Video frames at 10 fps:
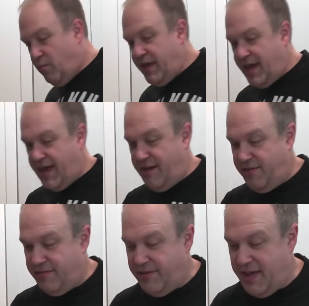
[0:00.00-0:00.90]
We
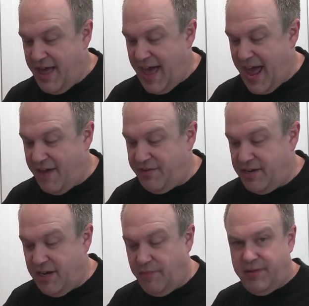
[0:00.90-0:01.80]
have half a
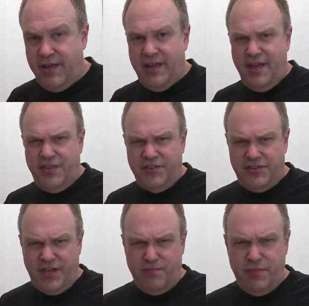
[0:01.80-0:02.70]
cup. This
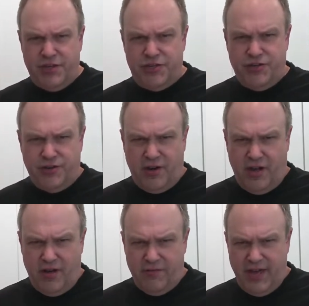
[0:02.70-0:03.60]
is a mixture
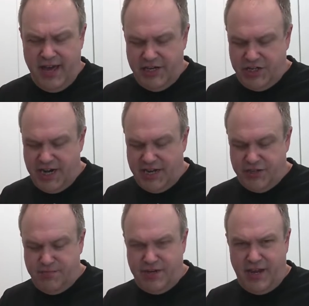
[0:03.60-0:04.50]
of
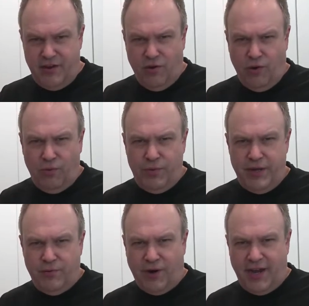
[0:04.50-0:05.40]
jasmine and whole
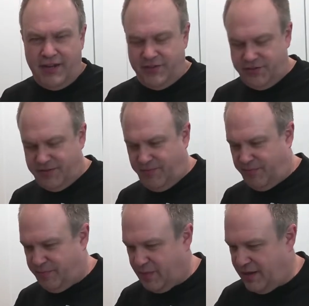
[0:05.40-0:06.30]
wheat rice.
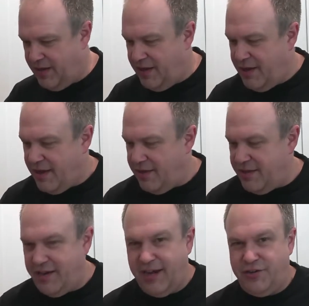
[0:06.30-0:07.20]
And
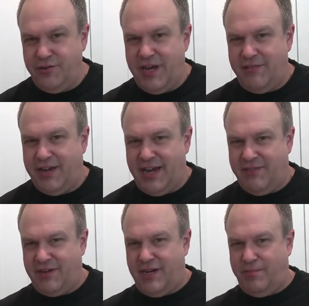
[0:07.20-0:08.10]
then I do have a
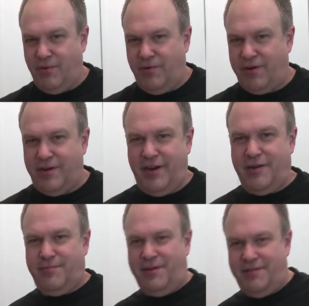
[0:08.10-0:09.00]
half a cup of water
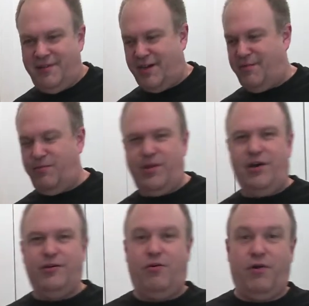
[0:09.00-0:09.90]
here, but I mean, we
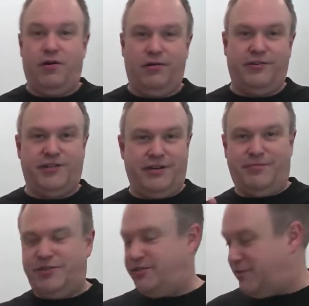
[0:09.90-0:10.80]
all know what water looks like. I'm
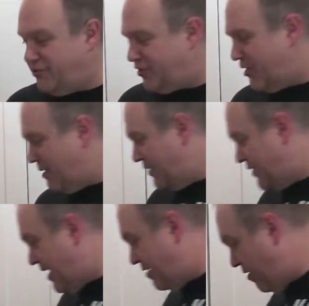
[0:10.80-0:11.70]
not too concerned about
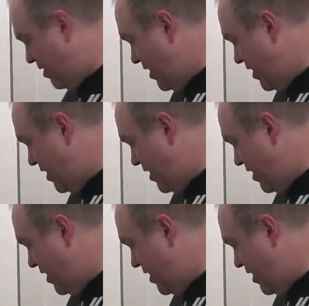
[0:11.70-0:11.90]
that.